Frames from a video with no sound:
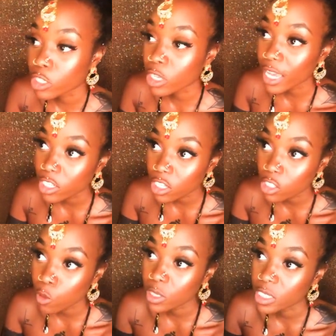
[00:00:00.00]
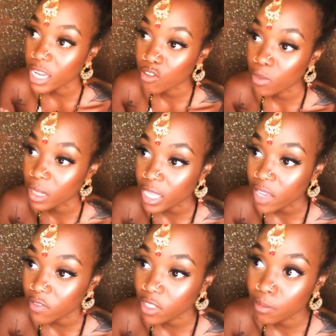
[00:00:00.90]
to get into a state of
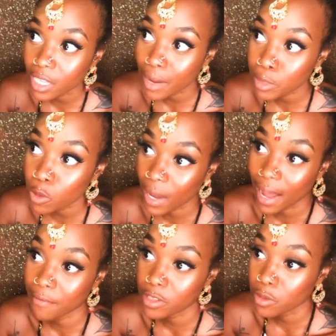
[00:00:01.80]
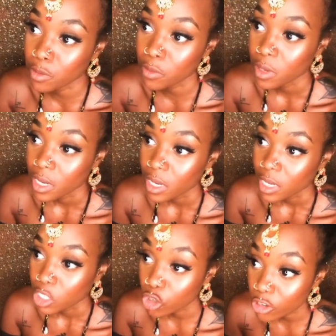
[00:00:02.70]
belief, sometimes you have to
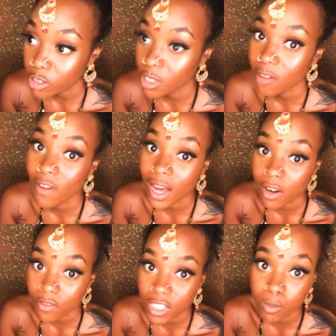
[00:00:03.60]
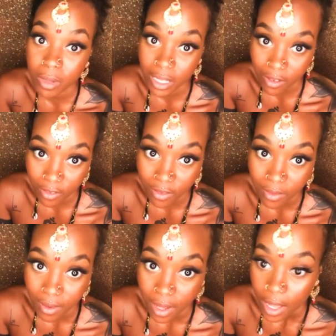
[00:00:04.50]
trick yourself out of disbelief.
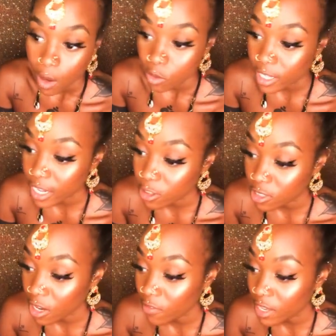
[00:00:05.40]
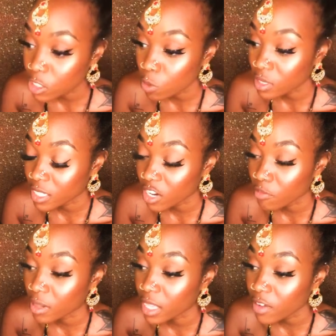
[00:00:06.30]
To get yourself into a state of
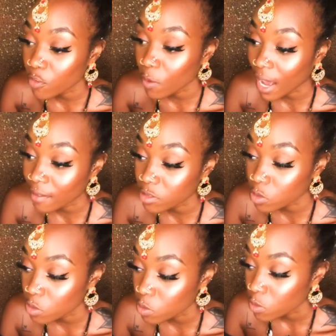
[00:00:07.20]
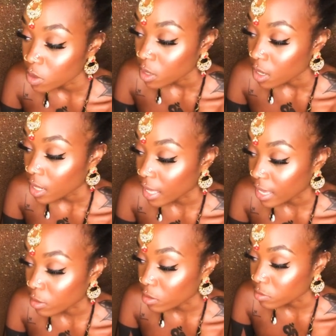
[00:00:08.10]
belief, you have to, like,
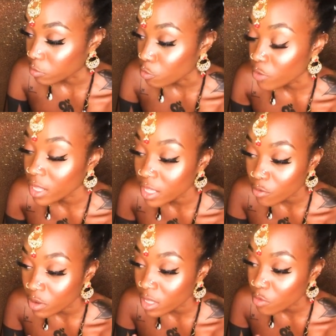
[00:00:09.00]
really, really,